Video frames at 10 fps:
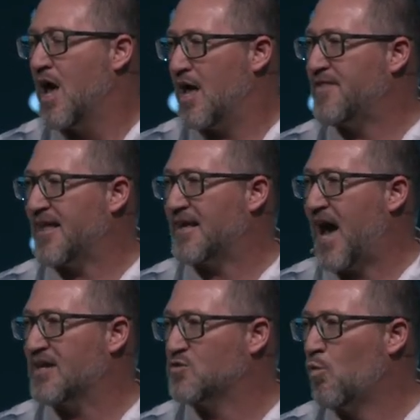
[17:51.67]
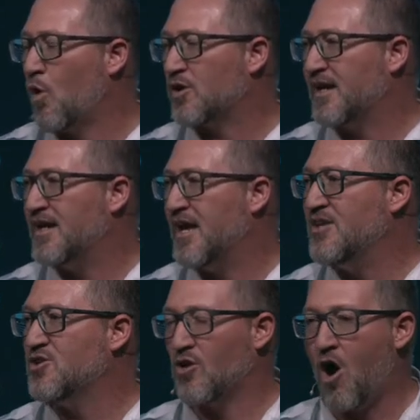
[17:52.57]
uh, that God is working
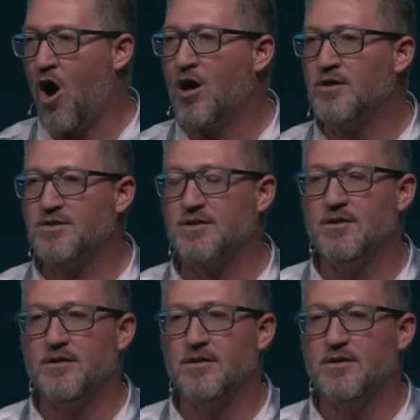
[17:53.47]
in your heart,